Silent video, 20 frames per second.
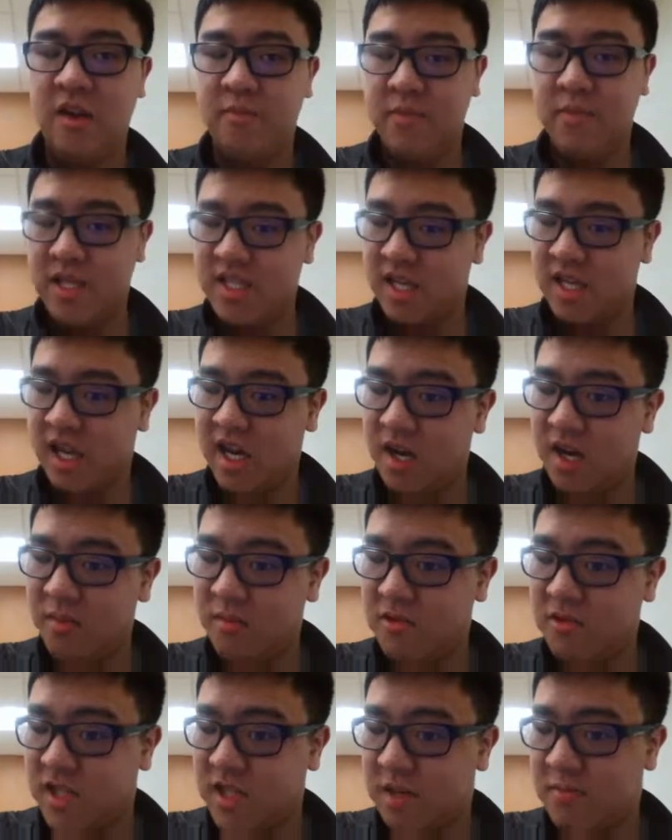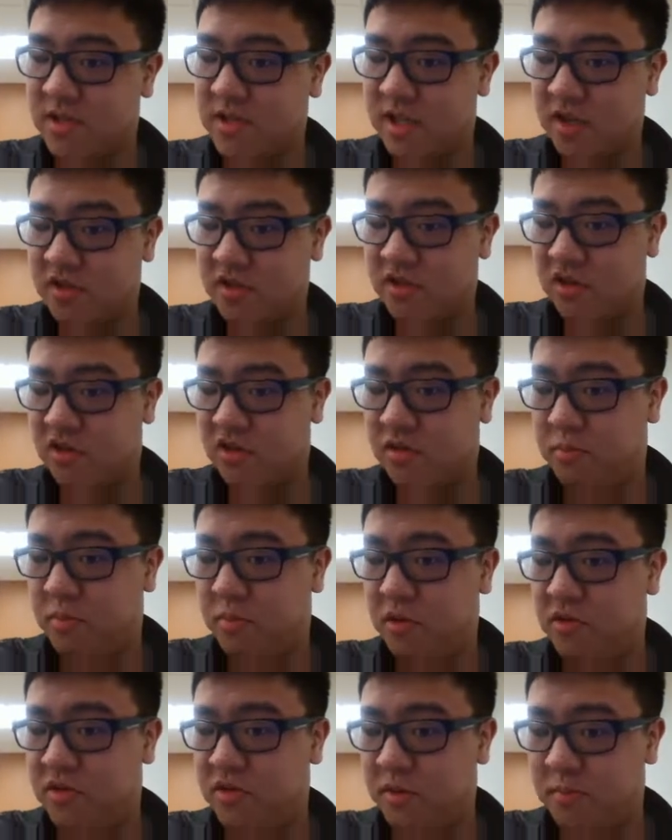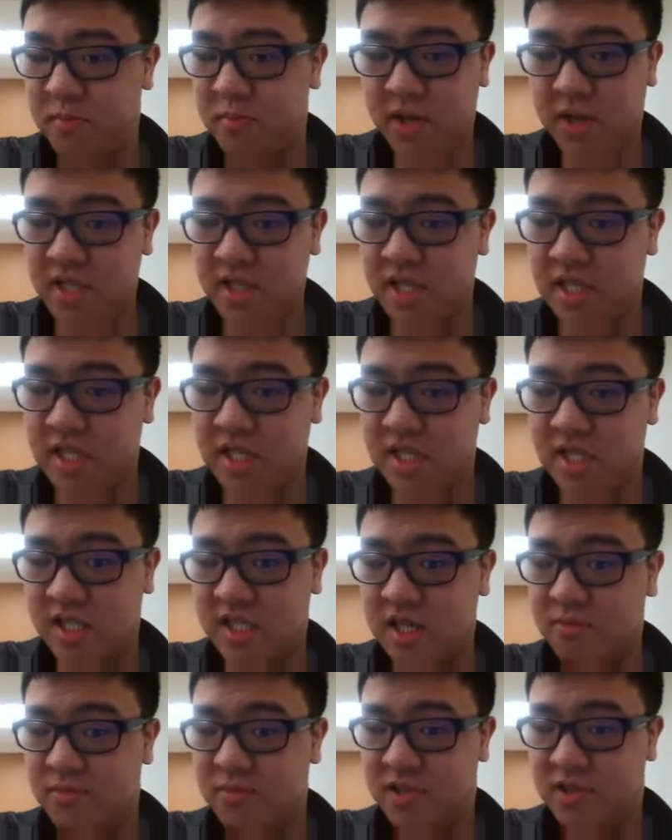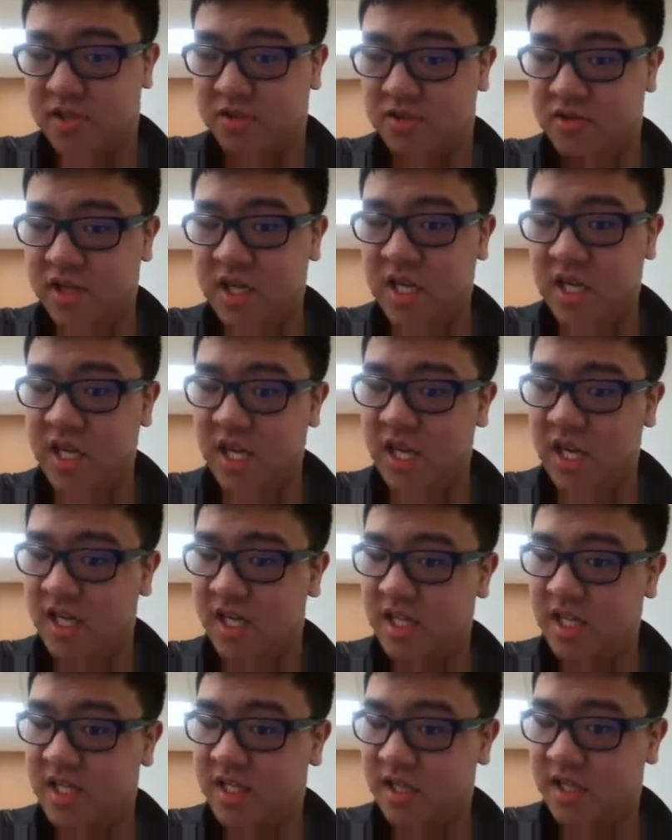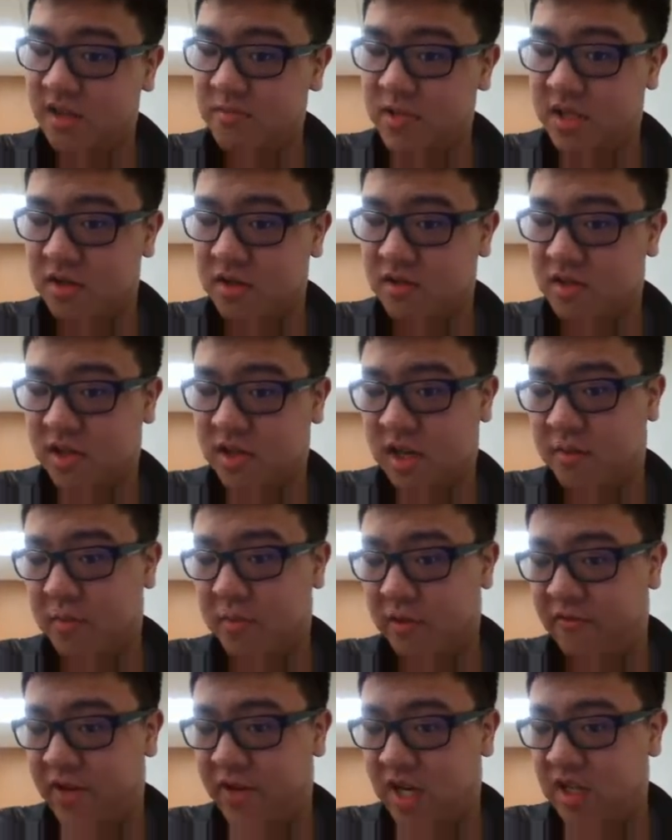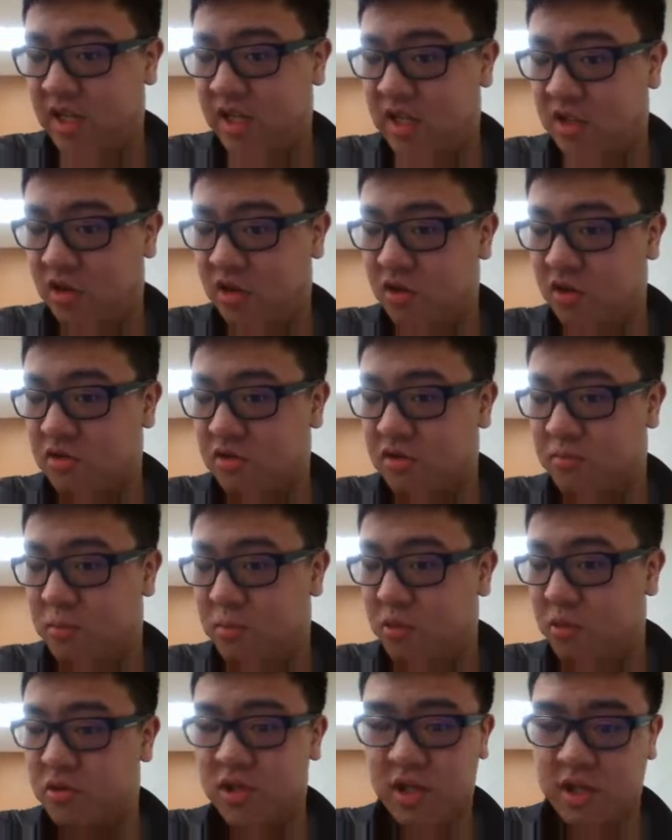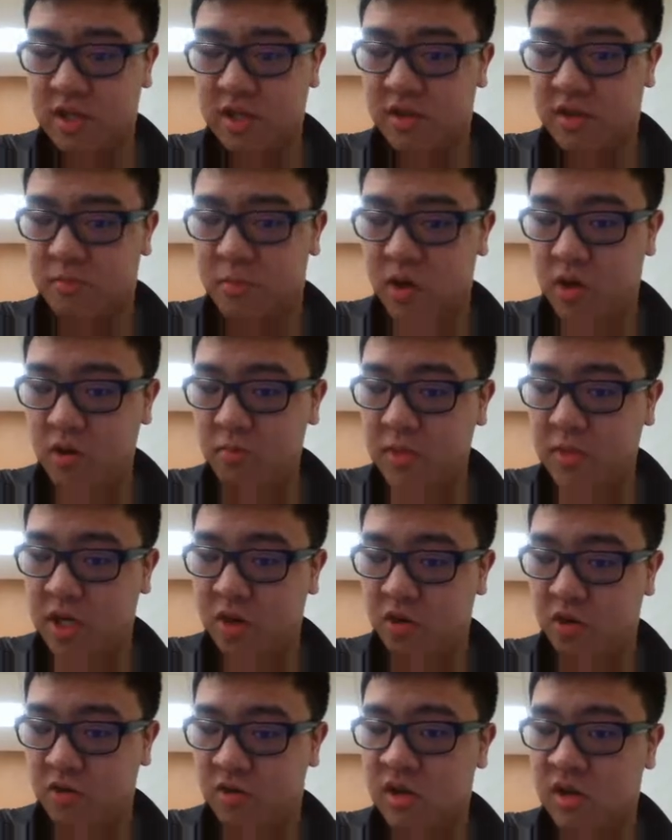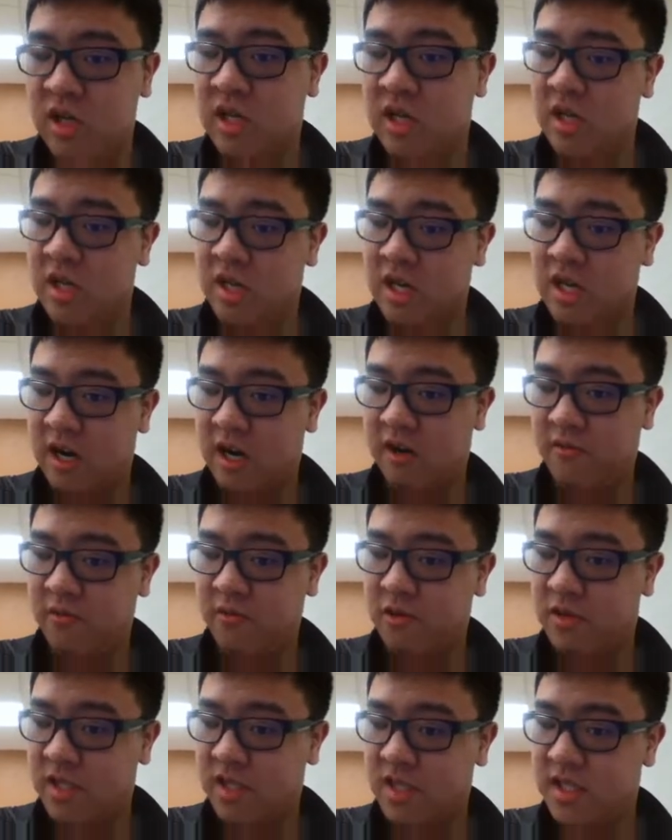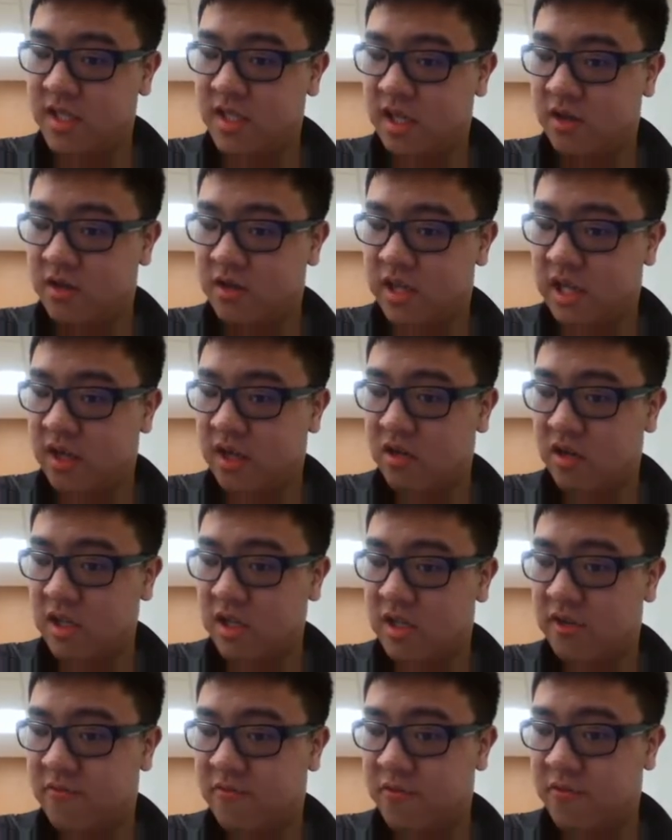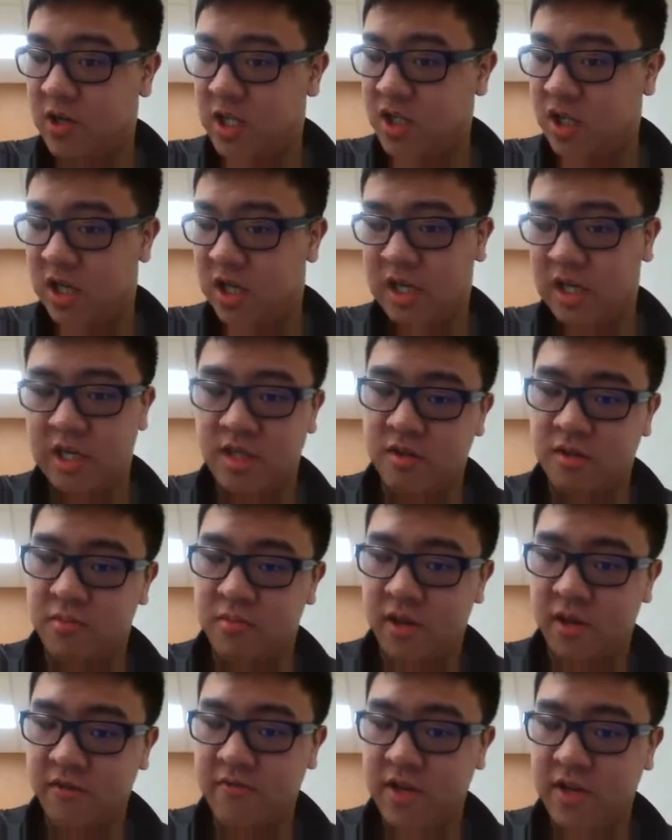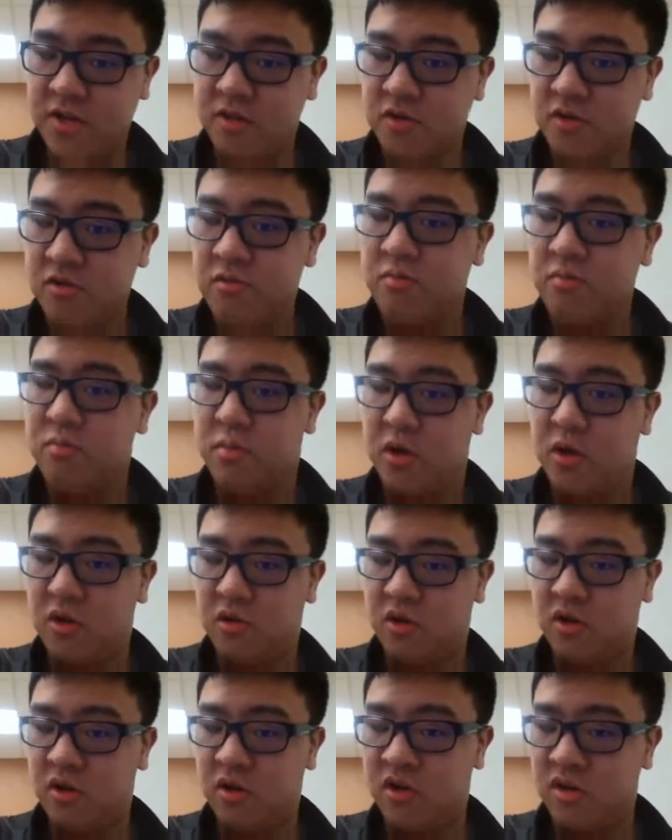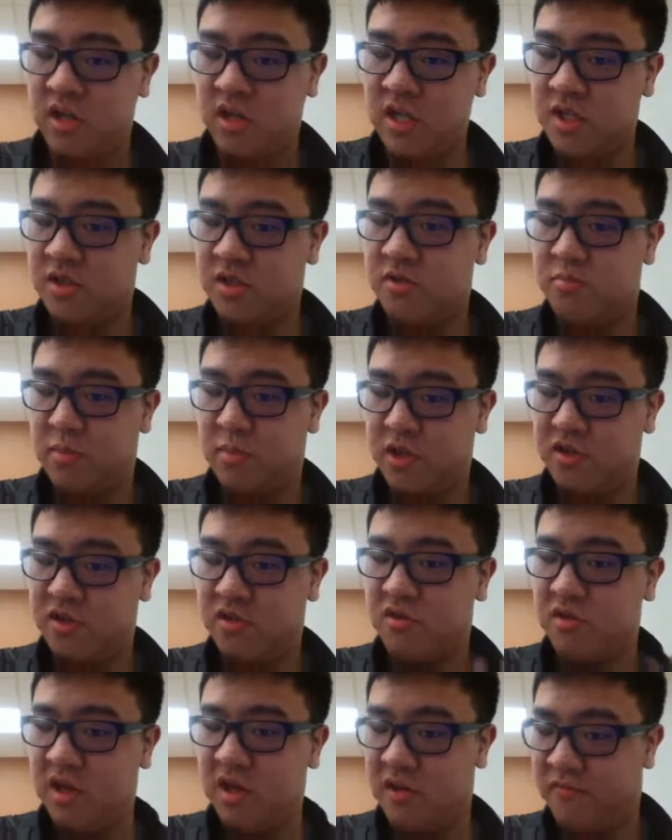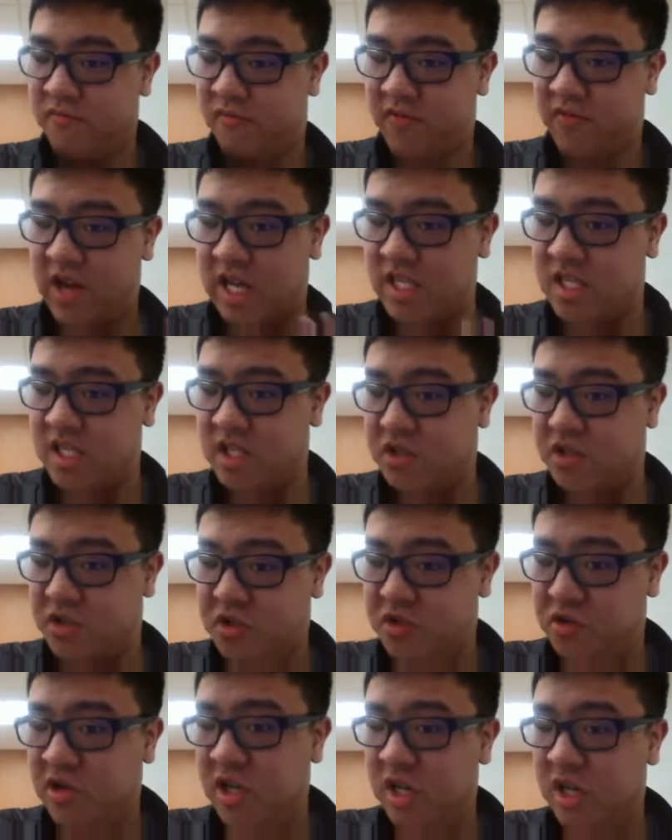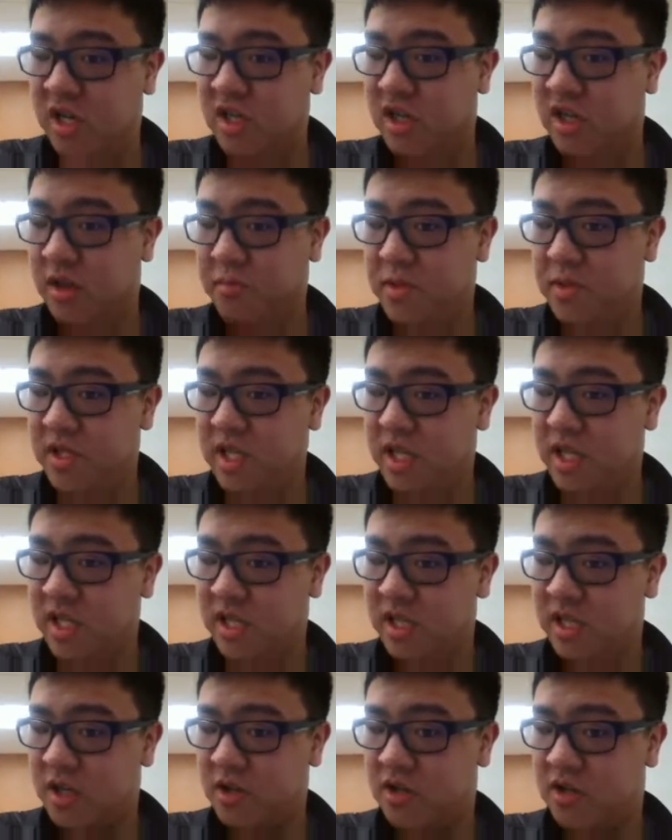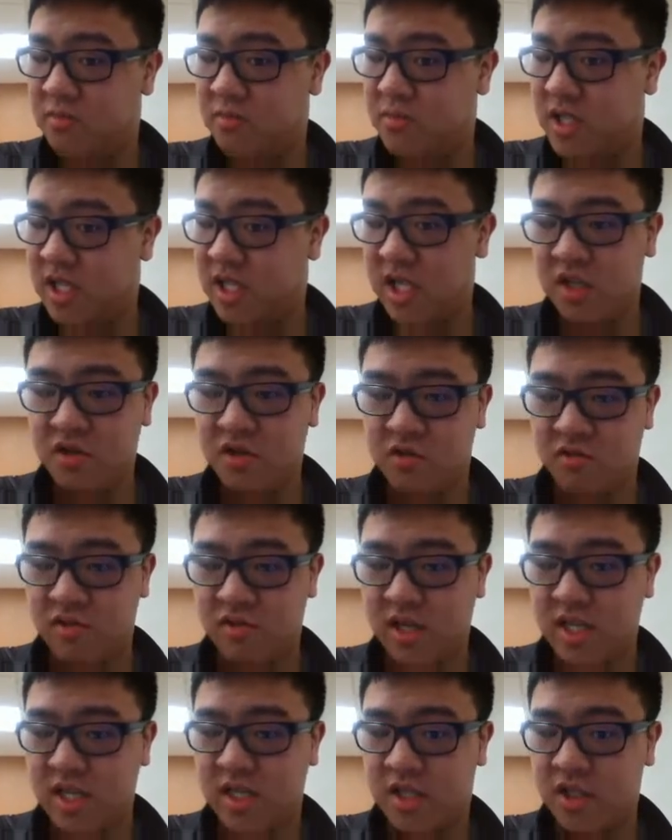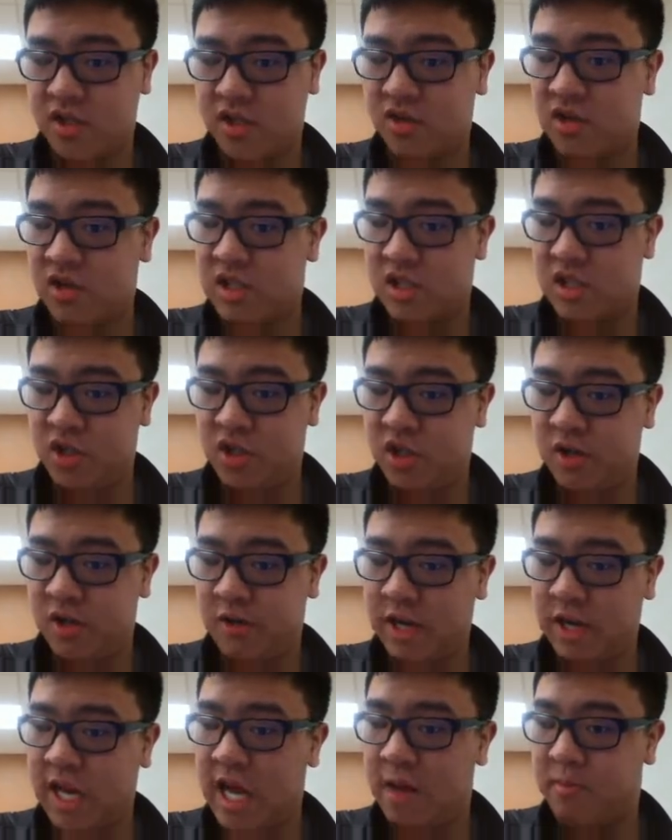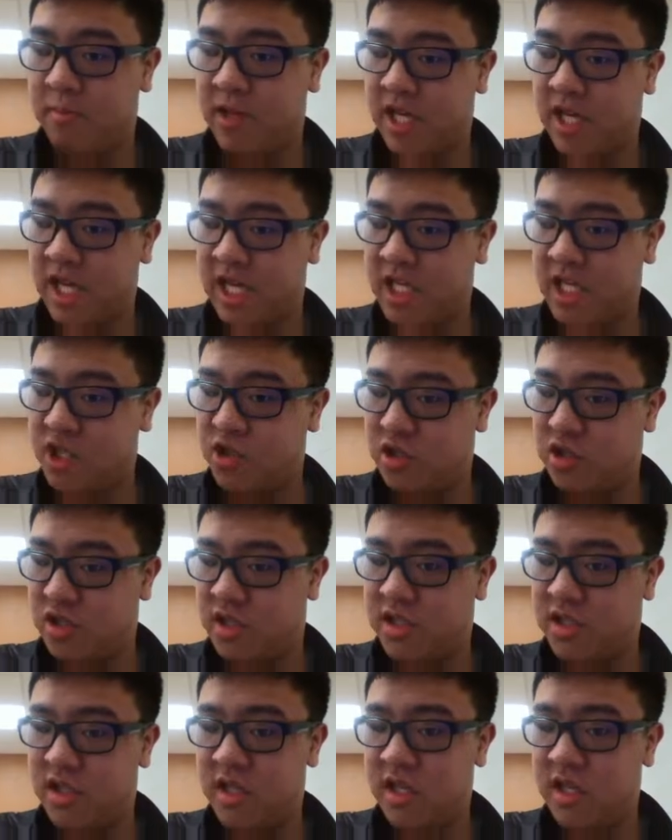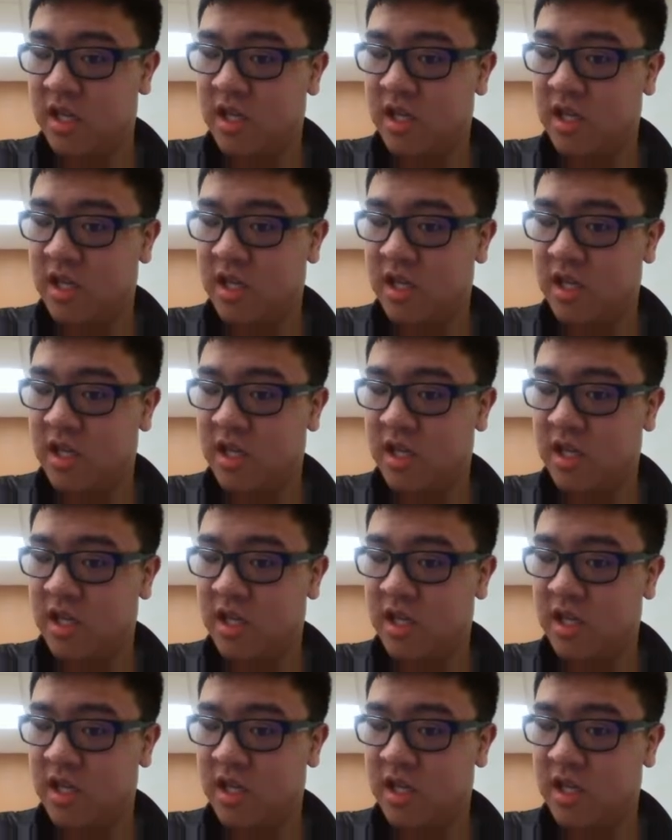Mesenchymal stem cells are the most abundant stem cells, and these stem cells can be found in adults, mostly in the bone marrow. However, these cells can only differentiate into blood vessel, bone cartilage, muscle, and fat tissue, limiting their potential in tissue engineering applications.